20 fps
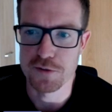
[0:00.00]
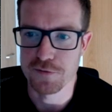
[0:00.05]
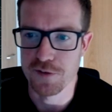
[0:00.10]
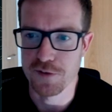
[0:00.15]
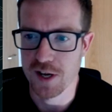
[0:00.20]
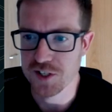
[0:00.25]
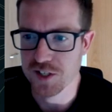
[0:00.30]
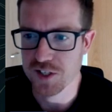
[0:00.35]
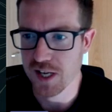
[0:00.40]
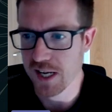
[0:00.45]
on the
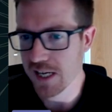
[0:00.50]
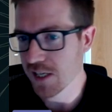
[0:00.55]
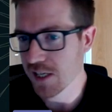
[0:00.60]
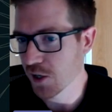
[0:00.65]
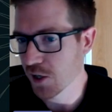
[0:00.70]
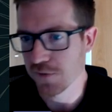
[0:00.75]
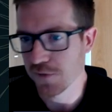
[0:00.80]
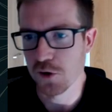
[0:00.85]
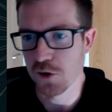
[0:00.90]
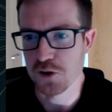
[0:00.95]
first day
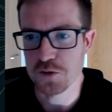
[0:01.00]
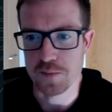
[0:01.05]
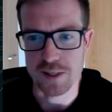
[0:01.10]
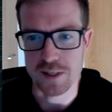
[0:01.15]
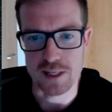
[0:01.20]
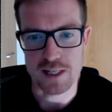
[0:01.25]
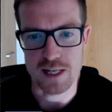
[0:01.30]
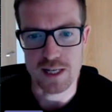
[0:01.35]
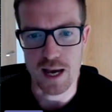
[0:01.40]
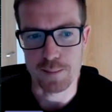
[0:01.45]
could, of course,
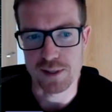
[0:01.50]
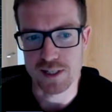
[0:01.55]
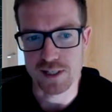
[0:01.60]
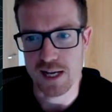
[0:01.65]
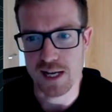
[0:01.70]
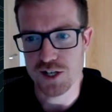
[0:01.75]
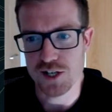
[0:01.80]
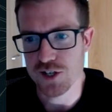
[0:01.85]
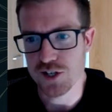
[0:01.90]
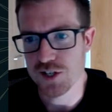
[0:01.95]
be
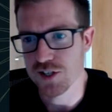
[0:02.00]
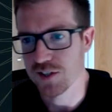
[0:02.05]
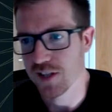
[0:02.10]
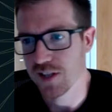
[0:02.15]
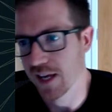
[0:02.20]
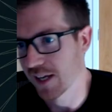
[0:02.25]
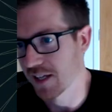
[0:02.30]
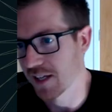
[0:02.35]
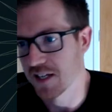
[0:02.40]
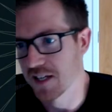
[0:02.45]
applications
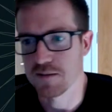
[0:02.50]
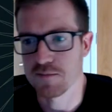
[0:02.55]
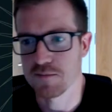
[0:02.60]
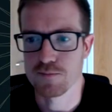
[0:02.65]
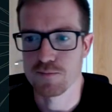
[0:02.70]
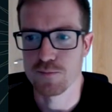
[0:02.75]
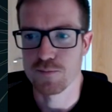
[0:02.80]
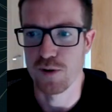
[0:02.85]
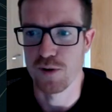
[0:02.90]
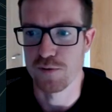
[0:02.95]
that can
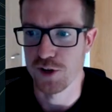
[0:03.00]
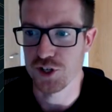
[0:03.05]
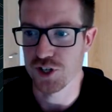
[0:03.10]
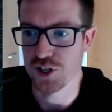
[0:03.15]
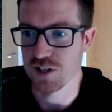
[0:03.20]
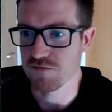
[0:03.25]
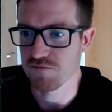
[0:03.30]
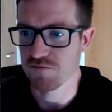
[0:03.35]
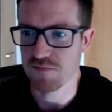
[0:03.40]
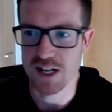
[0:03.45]

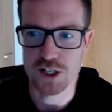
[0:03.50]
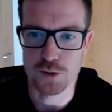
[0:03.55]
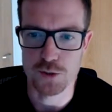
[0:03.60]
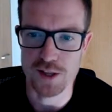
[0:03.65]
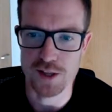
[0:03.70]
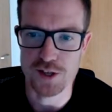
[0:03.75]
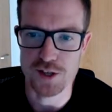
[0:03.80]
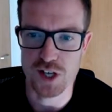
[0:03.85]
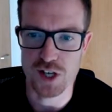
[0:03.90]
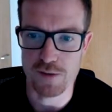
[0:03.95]
provision
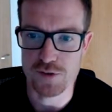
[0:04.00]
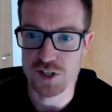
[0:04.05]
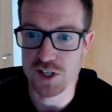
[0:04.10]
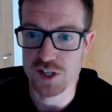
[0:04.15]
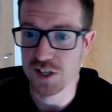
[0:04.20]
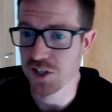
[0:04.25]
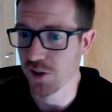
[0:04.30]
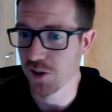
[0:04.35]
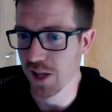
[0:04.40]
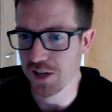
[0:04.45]
into other
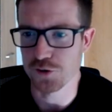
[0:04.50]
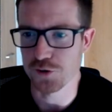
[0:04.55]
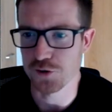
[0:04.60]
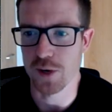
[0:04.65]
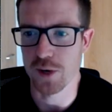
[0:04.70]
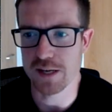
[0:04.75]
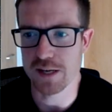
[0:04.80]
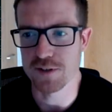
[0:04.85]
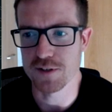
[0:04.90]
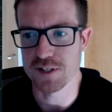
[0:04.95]
services. So that's
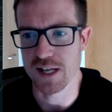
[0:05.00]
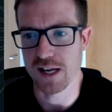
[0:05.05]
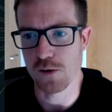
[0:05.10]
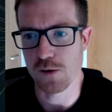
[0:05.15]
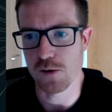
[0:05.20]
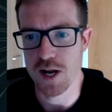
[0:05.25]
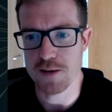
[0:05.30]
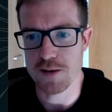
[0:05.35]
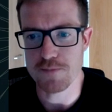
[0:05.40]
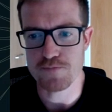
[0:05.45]
already for day
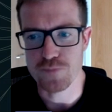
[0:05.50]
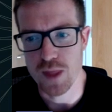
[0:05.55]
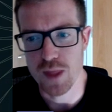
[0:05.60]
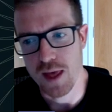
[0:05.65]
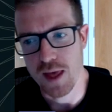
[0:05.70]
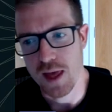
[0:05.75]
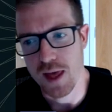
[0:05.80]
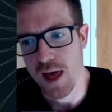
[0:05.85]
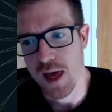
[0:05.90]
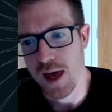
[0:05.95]
one.
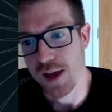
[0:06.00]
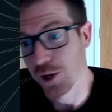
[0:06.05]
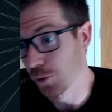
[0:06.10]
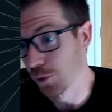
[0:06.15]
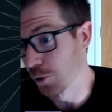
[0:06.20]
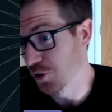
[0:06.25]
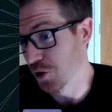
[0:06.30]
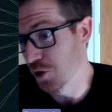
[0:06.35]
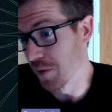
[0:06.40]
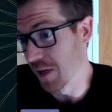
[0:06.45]
It
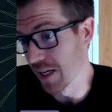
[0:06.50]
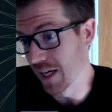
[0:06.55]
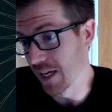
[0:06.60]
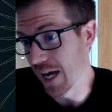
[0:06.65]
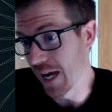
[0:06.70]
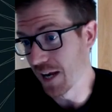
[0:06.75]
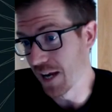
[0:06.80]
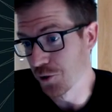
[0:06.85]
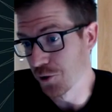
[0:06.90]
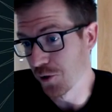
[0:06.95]
could also be,
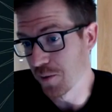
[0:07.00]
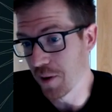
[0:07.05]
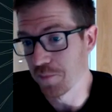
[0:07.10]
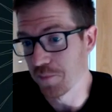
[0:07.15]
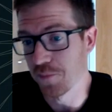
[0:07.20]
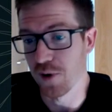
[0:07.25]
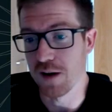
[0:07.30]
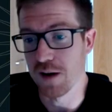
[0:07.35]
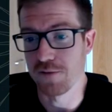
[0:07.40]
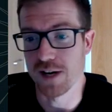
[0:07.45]
again, talking
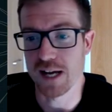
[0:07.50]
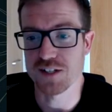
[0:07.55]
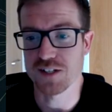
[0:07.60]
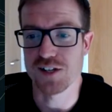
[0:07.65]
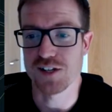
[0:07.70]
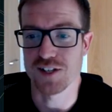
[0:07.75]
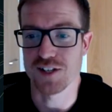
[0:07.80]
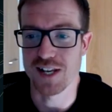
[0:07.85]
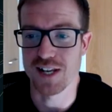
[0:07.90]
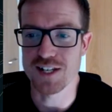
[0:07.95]
about private
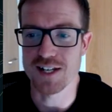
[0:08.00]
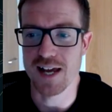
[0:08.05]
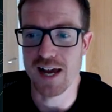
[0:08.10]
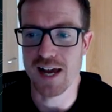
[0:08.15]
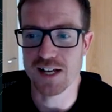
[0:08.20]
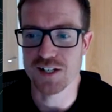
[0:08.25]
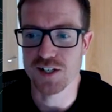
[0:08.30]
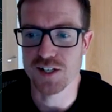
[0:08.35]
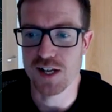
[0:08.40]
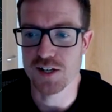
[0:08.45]
access and internet
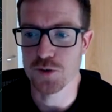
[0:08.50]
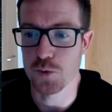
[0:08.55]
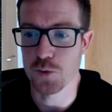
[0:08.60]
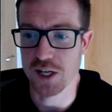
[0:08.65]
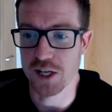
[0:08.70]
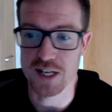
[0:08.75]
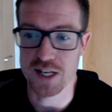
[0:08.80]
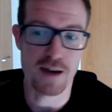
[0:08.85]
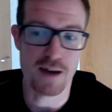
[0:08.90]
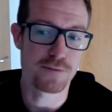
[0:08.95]
access.
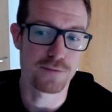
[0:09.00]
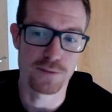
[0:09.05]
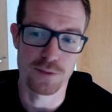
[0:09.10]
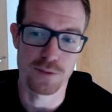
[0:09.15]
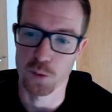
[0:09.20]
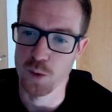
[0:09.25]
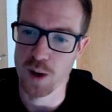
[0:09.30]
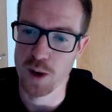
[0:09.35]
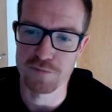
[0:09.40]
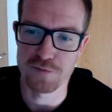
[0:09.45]
We could have
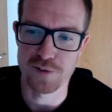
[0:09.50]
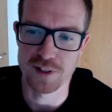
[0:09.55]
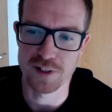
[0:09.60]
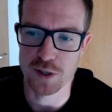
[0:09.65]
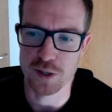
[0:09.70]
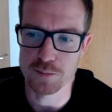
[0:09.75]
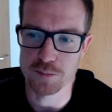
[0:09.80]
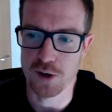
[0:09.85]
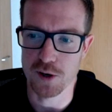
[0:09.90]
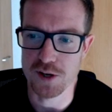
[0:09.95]
the web
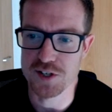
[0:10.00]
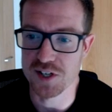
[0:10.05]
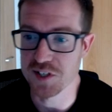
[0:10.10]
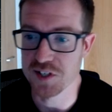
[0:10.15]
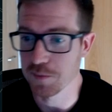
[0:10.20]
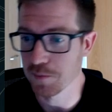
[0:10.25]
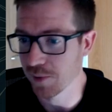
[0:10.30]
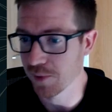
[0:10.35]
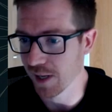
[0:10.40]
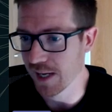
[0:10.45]
filtering
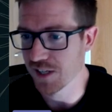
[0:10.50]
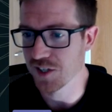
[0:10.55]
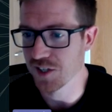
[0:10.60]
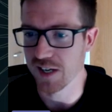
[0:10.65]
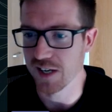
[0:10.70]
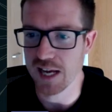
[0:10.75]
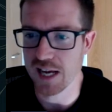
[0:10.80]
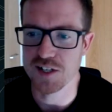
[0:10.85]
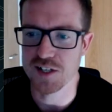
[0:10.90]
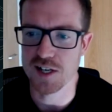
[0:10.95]
policies in
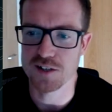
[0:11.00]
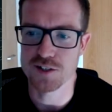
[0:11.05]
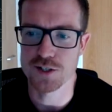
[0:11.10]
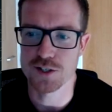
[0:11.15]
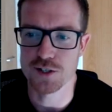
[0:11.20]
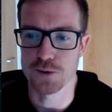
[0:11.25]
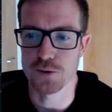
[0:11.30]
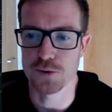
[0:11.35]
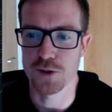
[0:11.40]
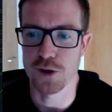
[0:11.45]
place and access
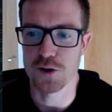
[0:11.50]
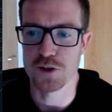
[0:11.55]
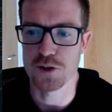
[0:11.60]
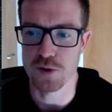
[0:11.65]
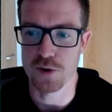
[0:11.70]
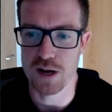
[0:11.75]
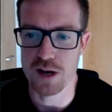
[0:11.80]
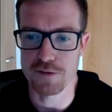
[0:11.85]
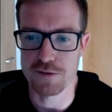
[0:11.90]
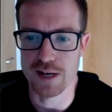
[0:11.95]
to those
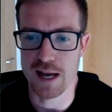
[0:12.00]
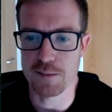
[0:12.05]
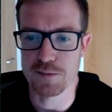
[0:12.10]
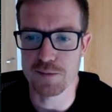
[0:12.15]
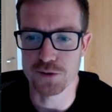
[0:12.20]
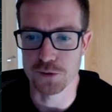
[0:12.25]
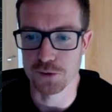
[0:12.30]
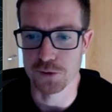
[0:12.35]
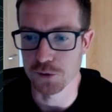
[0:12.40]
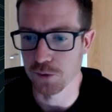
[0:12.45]
private
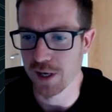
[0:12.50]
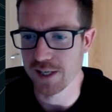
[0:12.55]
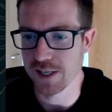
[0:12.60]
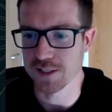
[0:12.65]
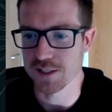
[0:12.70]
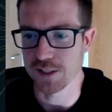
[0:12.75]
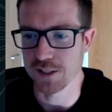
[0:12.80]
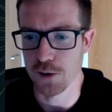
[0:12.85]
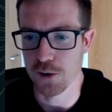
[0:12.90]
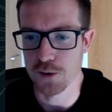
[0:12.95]
apps all
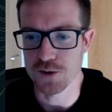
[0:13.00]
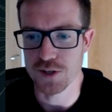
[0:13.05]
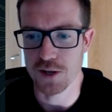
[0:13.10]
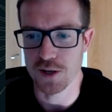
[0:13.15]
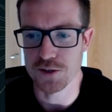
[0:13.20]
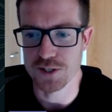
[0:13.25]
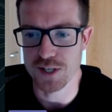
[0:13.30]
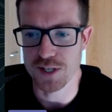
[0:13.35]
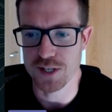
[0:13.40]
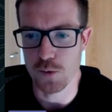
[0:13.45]
ready to go
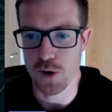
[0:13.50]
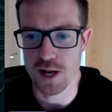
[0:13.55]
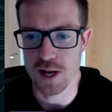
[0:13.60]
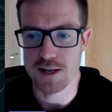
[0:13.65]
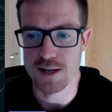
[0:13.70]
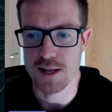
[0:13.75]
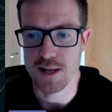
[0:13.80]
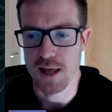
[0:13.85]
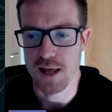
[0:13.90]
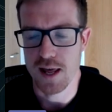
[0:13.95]
on day
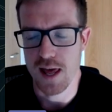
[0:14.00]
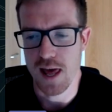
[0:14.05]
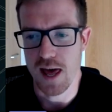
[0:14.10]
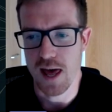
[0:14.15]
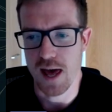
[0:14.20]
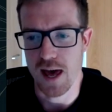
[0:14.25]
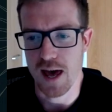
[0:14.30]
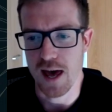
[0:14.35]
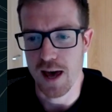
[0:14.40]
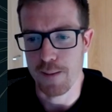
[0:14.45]
one.
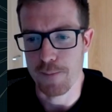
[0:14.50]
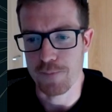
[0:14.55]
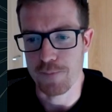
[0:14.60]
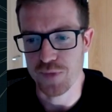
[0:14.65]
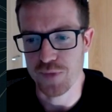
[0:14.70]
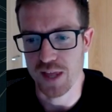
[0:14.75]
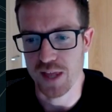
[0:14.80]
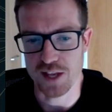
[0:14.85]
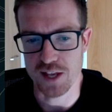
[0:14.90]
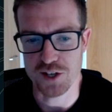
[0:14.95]

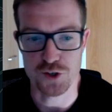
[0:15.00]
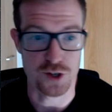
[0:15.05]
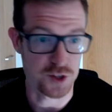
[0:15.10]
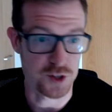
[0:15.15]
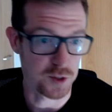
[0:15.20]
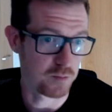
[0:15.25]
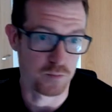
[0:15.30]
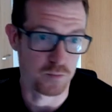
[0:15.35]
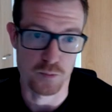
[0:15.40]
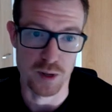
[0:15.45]
And that's
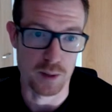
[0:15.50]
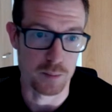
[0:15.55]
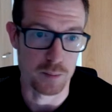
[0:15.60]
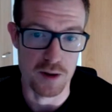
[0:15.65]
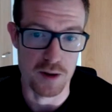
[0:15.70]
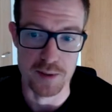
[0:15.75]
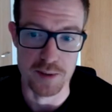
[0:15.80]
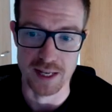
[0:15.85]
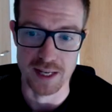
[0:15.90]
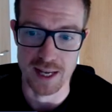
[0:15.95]
just
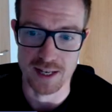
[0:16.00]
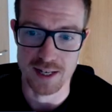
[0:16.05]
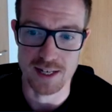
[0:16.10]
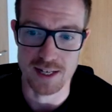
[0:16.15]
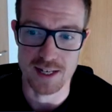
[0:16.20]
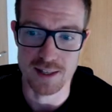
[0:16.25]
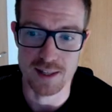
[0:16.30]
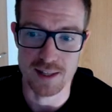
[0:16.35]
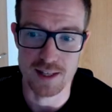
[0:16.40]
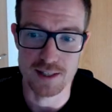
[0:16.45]
by being
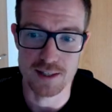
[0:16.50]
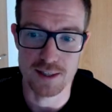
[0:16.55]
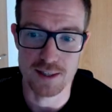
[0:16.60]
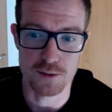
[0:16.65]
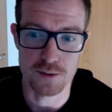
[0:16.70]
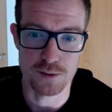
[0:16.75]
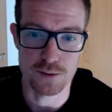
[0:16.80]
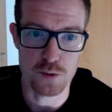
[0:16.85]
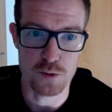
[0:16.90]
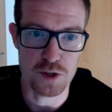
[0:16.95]
added in the
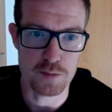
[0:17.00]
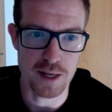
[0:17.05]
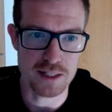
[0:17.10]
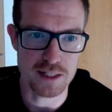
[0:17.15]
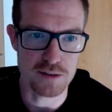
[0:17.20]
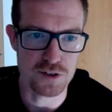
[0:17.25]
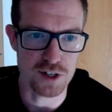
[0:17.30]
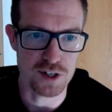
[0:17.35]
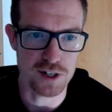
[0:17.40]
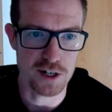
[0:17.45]

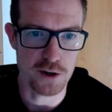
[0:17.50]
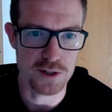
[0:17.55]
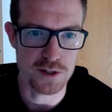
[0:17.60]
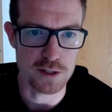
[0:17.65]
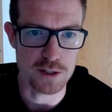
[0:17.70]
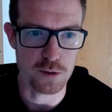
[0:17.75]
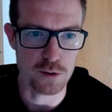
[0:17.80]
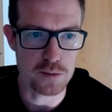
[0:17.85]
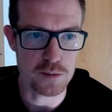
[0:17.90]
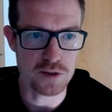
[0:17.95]
respective
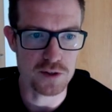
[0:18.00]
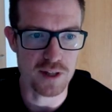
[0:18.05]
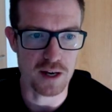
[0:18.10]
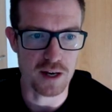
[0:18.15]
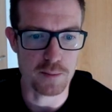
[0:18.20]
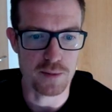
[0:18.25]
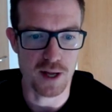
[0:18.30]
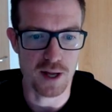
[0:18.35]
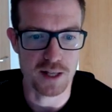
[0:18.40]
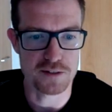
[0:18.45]
security groups
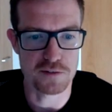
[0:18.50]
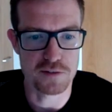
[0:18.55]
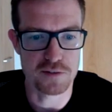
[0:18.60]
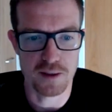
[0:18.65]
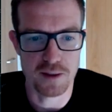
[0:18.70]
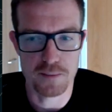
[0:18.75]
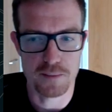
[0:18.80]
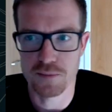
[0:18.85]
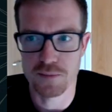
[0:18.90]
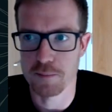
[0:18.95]
that are part of
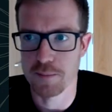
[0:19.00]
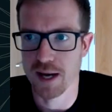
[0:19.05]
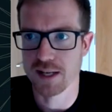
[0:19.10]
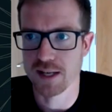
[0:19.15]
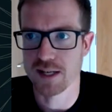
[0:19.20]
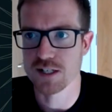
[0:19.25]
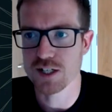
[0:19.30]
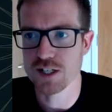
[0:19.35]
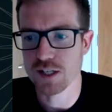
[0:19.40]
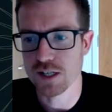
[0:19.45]
the
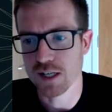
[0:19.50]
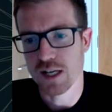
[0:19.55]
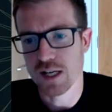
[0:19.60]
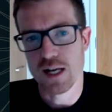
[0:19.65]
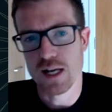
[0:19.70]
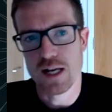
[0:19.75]
package.